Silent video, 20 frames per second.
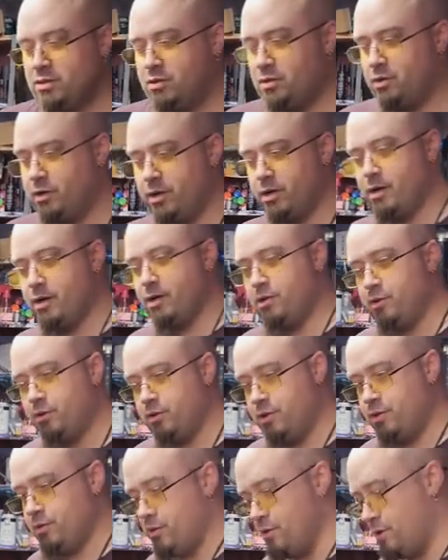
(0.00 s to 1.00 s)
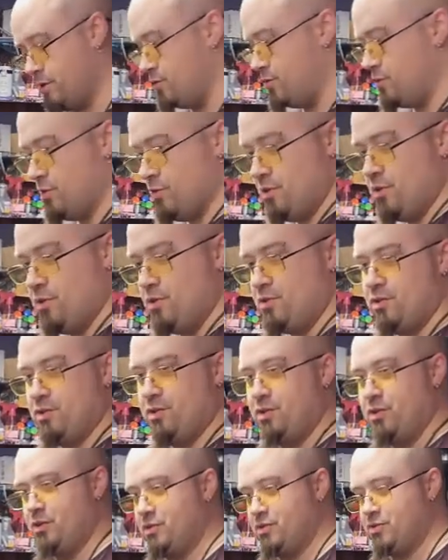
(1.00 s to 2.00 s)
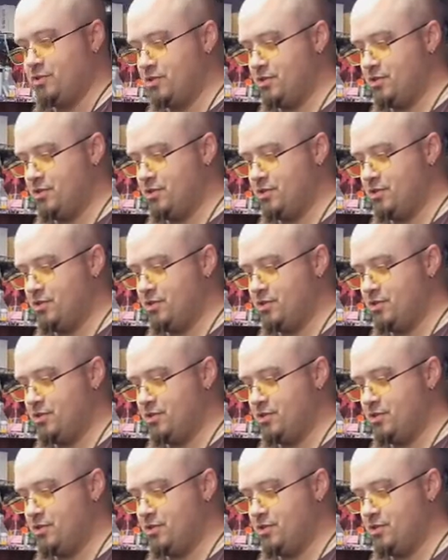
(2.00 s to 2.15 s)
oh yeah, you'll need this and this and this.